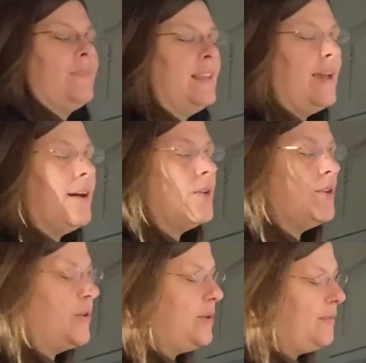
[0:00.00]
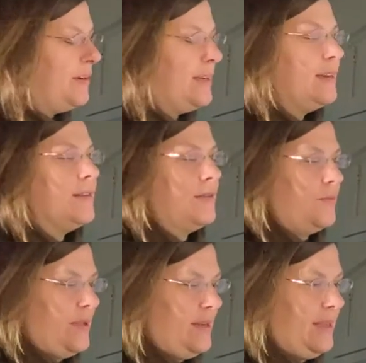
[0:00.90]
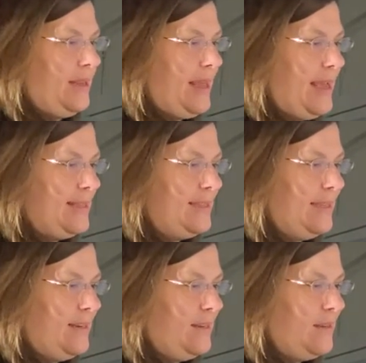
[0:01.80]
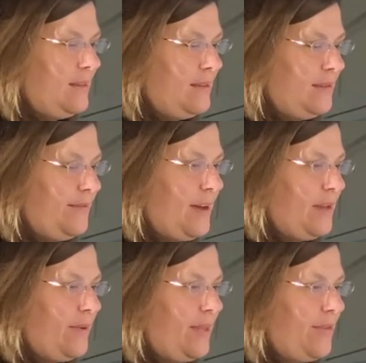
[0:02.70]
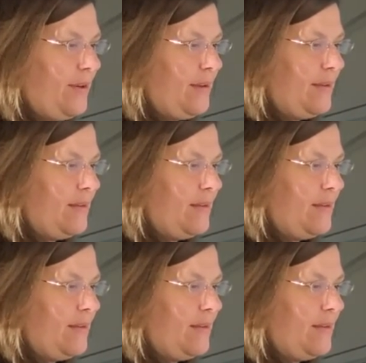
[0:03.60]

Now, going over here, we need 18 divided by 3.